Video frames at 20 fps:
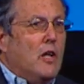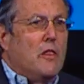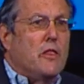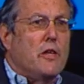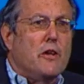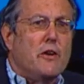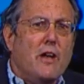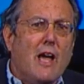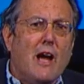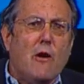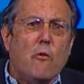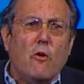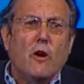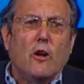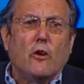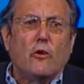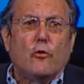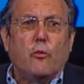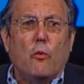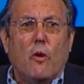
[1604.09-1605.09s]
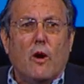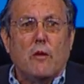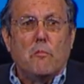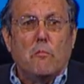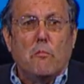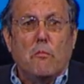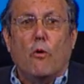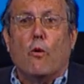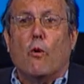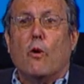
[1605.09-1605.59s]
The networks want
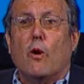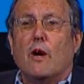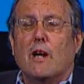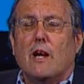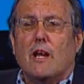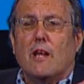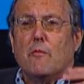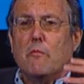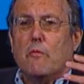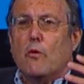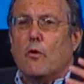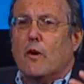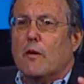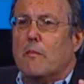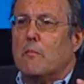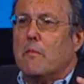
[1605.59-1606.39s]
more and more